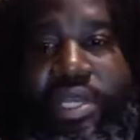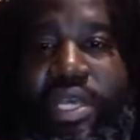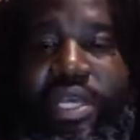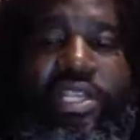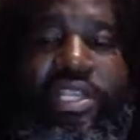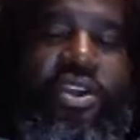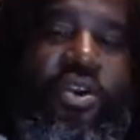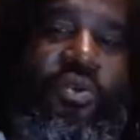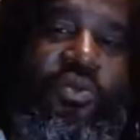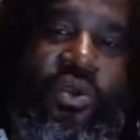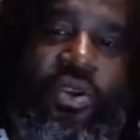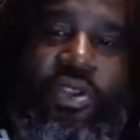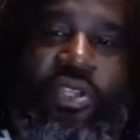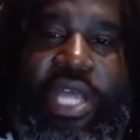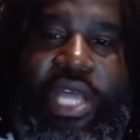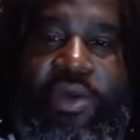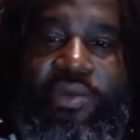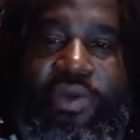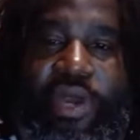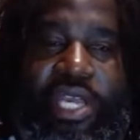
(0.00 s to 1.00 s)
Don't work
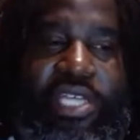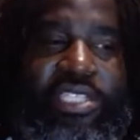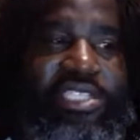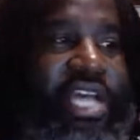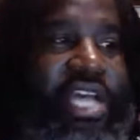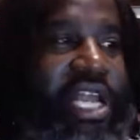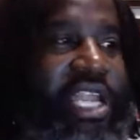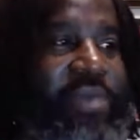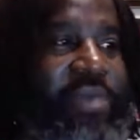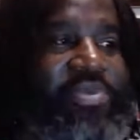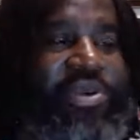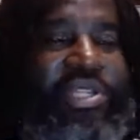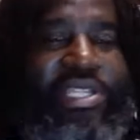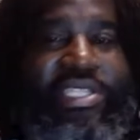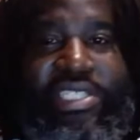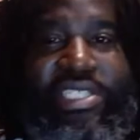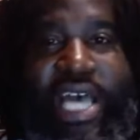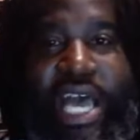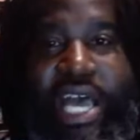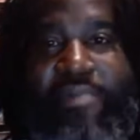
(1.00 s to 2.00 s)
that way because y'all ain't put the
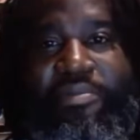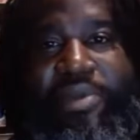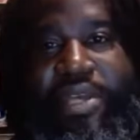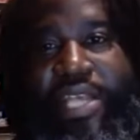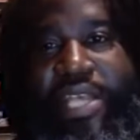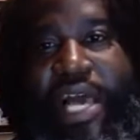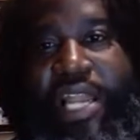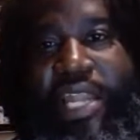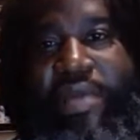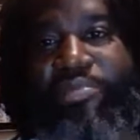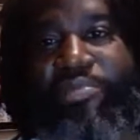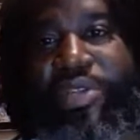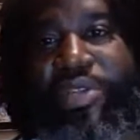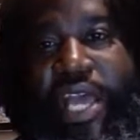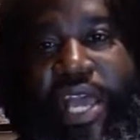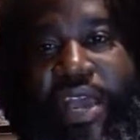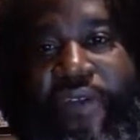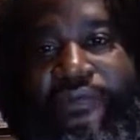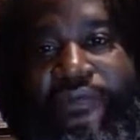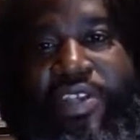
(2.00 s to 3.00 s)
time in. Y'all ain't put the
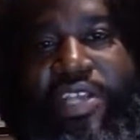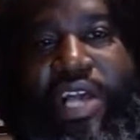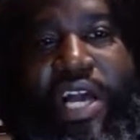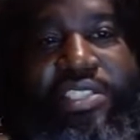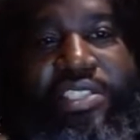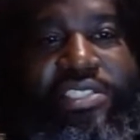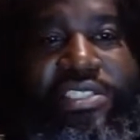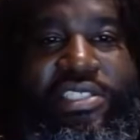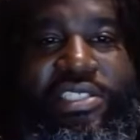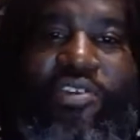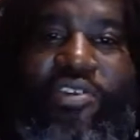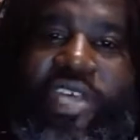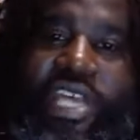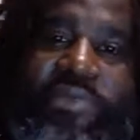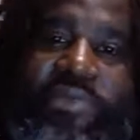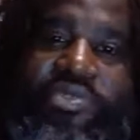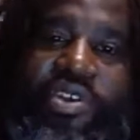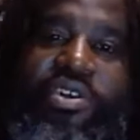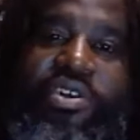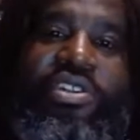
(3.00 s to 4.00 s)
effort. Y'all just gonna
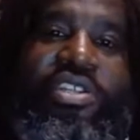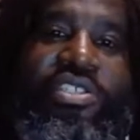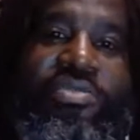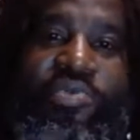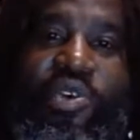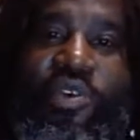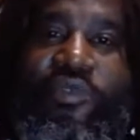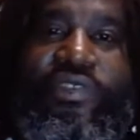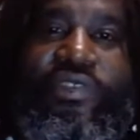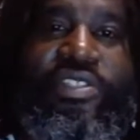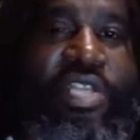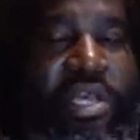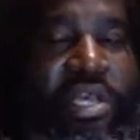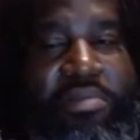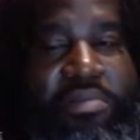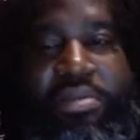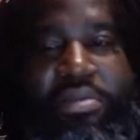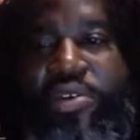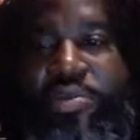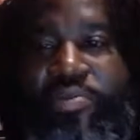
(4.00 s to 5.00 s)
keep throwing us movies.
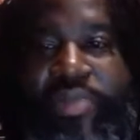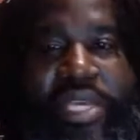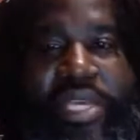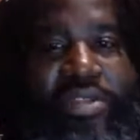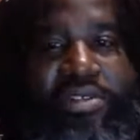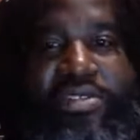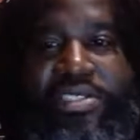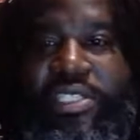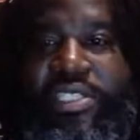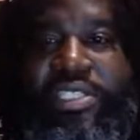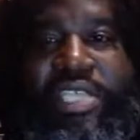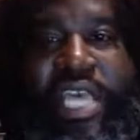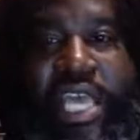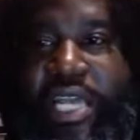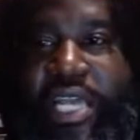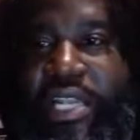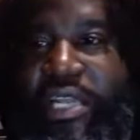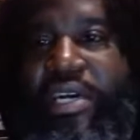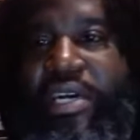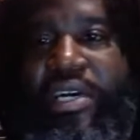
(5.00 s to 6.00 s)
Blue Beetles,
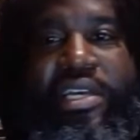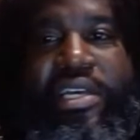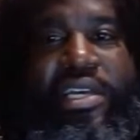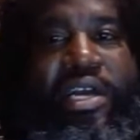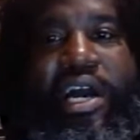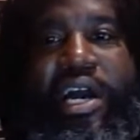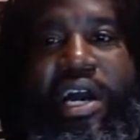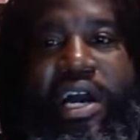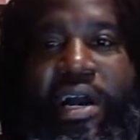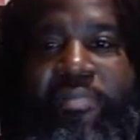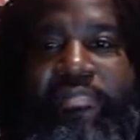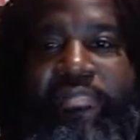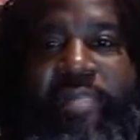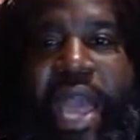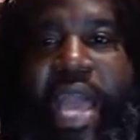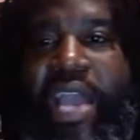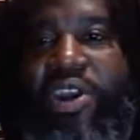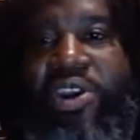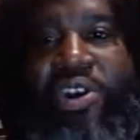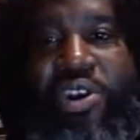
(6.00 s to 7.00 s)
Zatanna,
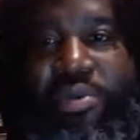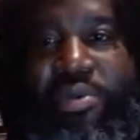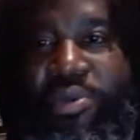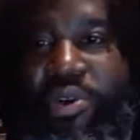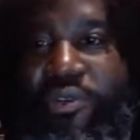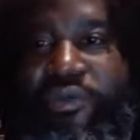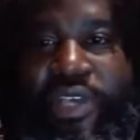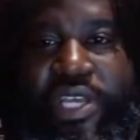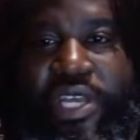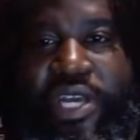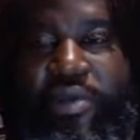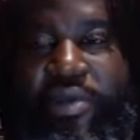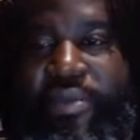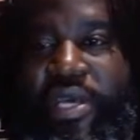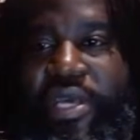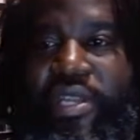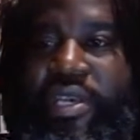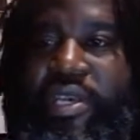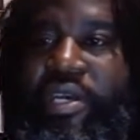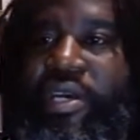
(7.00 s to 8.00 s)
Batgirl movie coming.
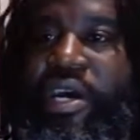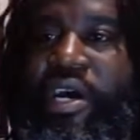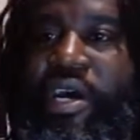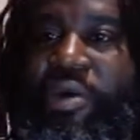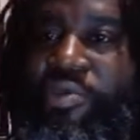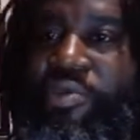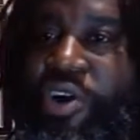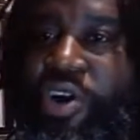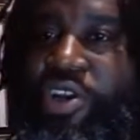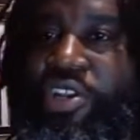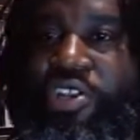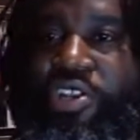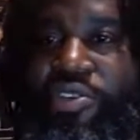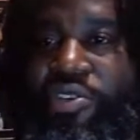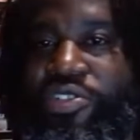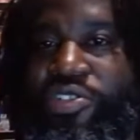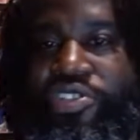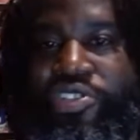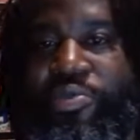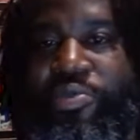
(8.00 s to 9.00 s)
We're gonna do a
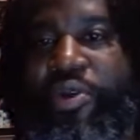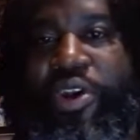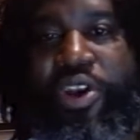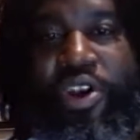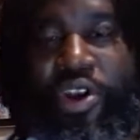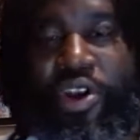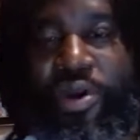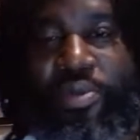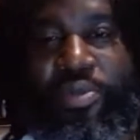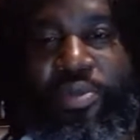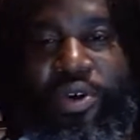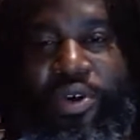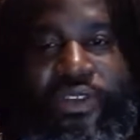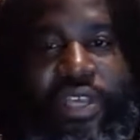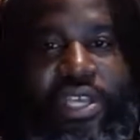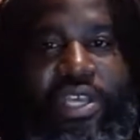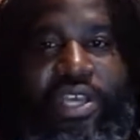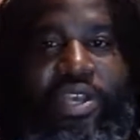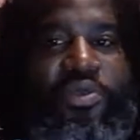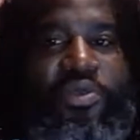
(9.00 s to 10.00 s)
Supergirl
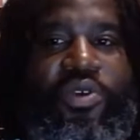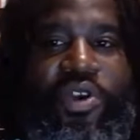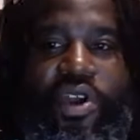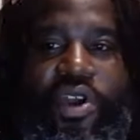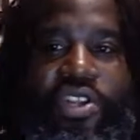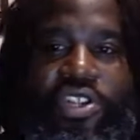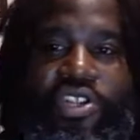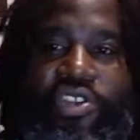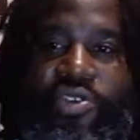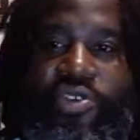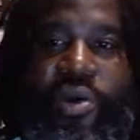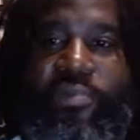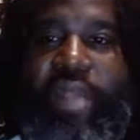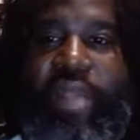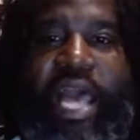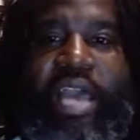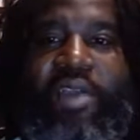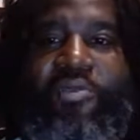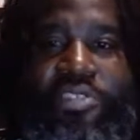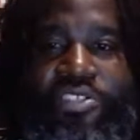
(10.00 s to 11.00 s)
movie. We're gonna do a
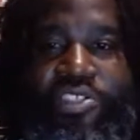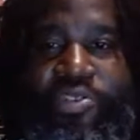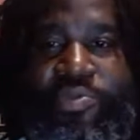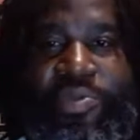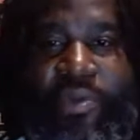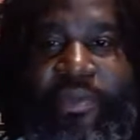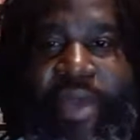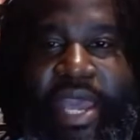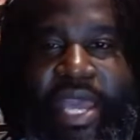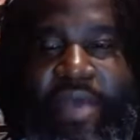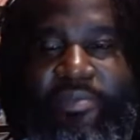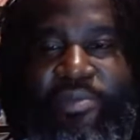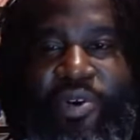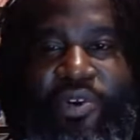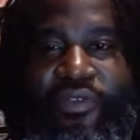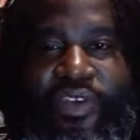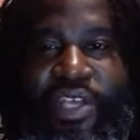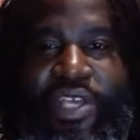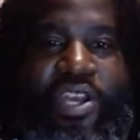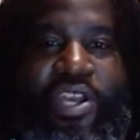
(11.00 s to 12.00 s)
Black Superman
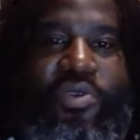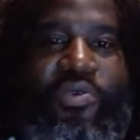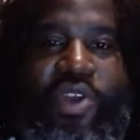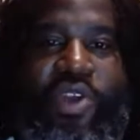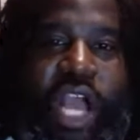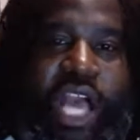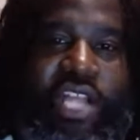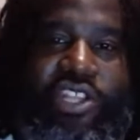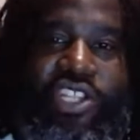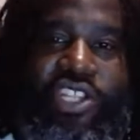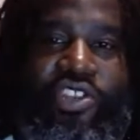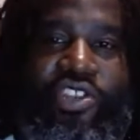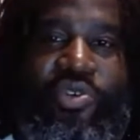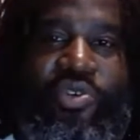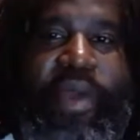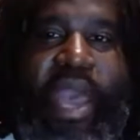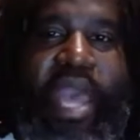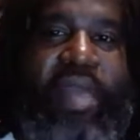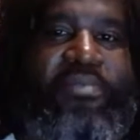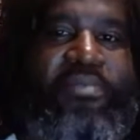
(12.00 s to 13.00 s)
movie. We got the new
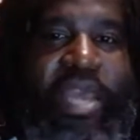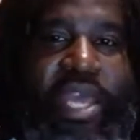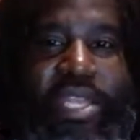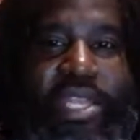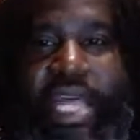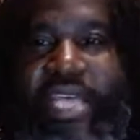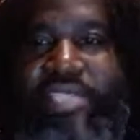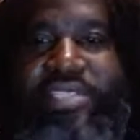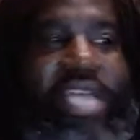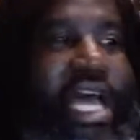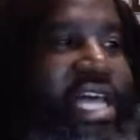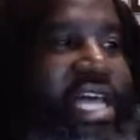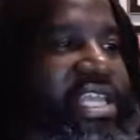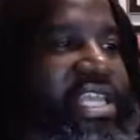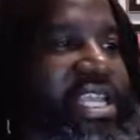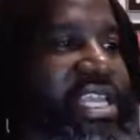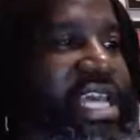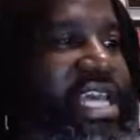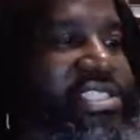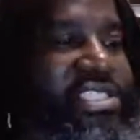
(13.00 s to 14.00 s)
Batman. I
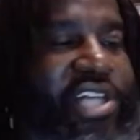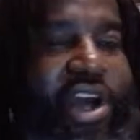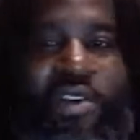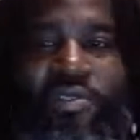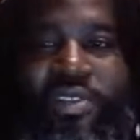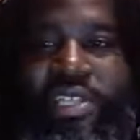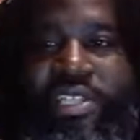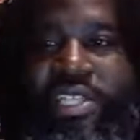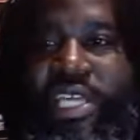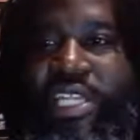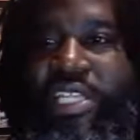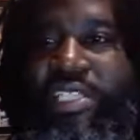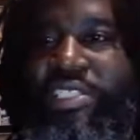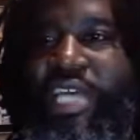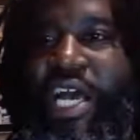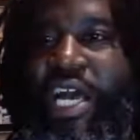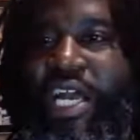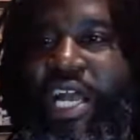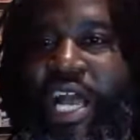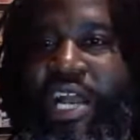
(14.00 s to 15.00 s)
think that's the only thing that
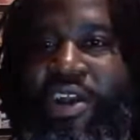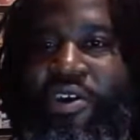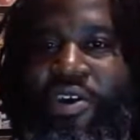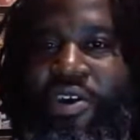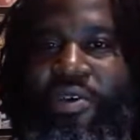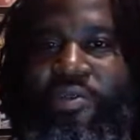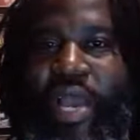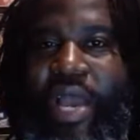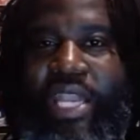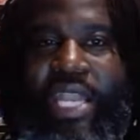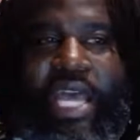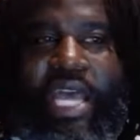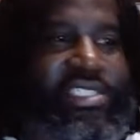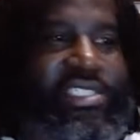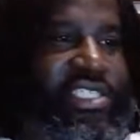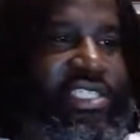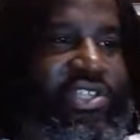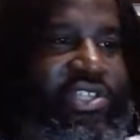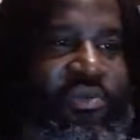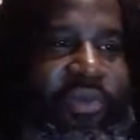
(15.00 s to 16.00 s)
y'all got going right now is
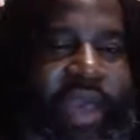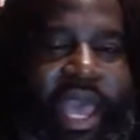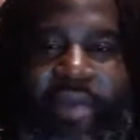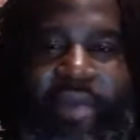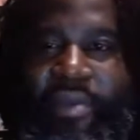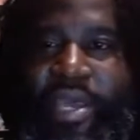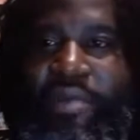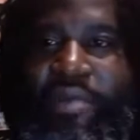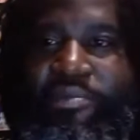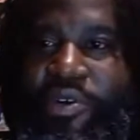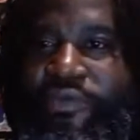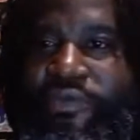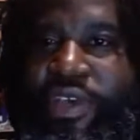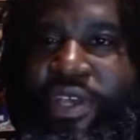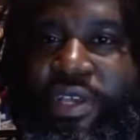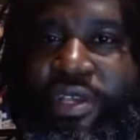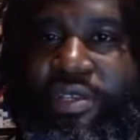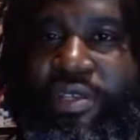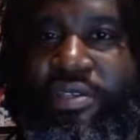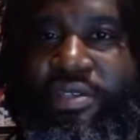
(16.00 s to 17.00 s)
the new Batman movie.